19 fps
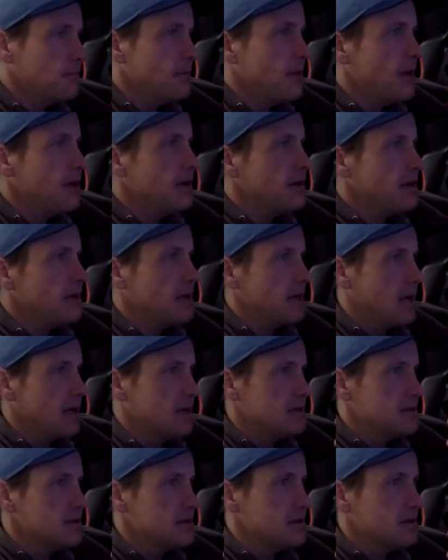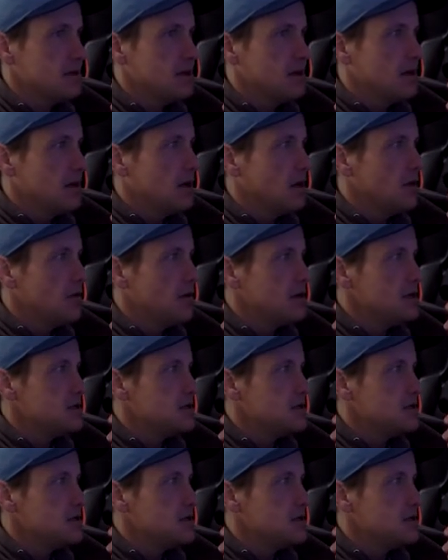The alien heads are very